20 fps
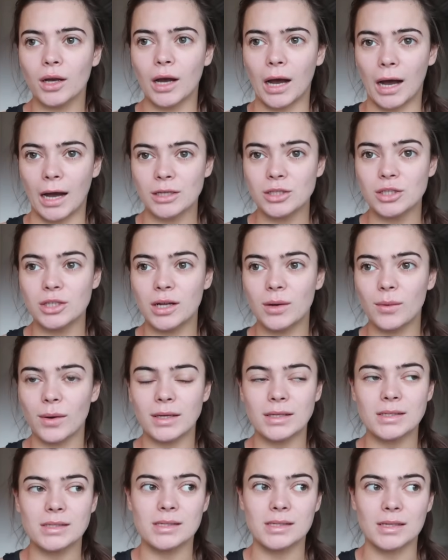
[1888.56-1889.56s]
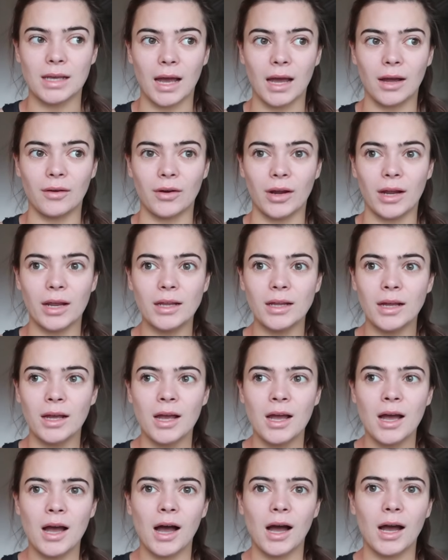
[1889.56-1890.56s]
actually quite scary.
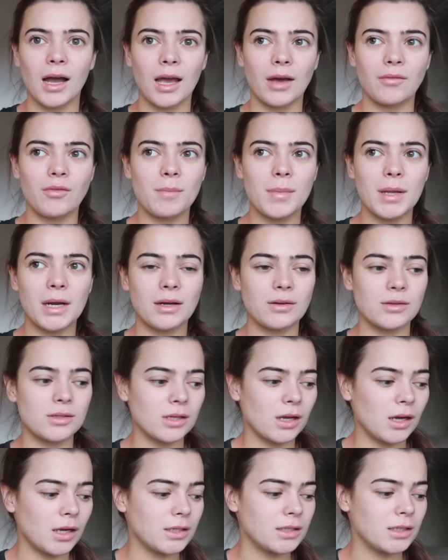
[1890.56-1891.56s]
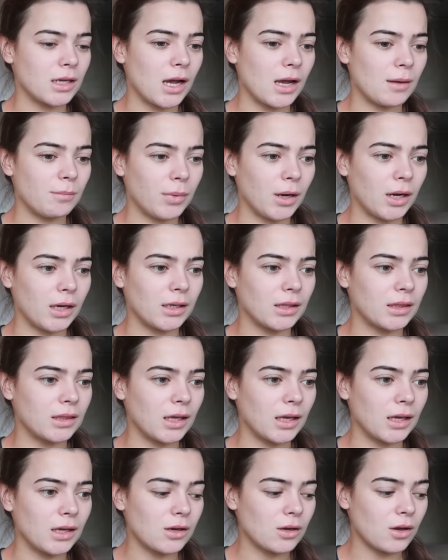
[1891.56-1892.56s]
I haven't been outside yet, but I
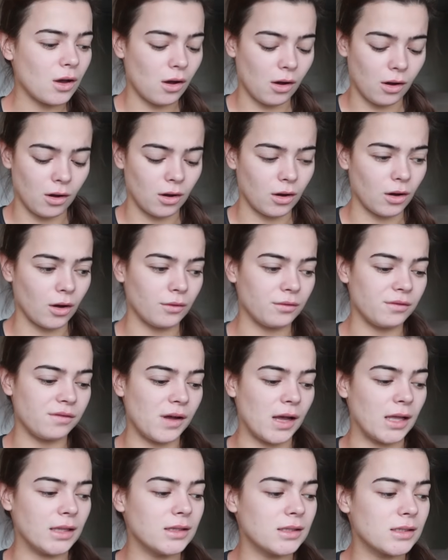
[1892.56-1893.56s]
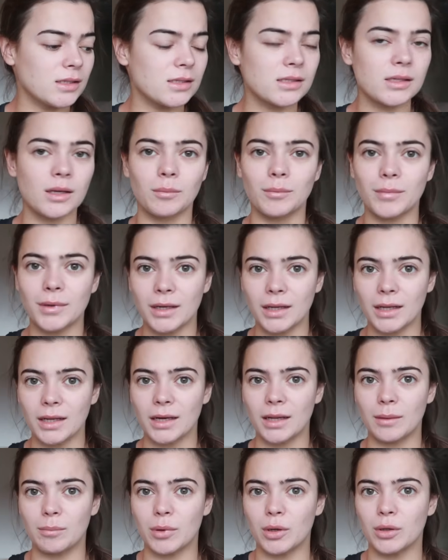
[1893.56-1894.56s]
think our fence
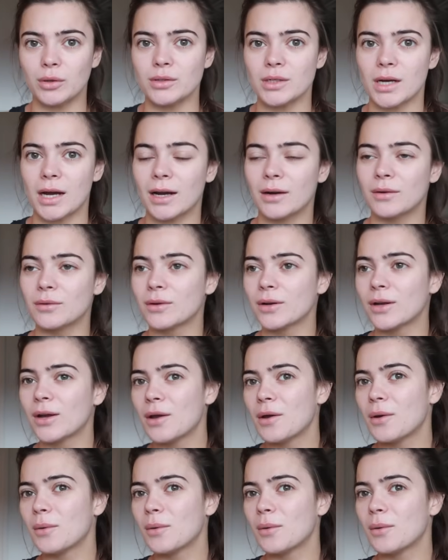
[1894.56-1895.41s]
completely blew down,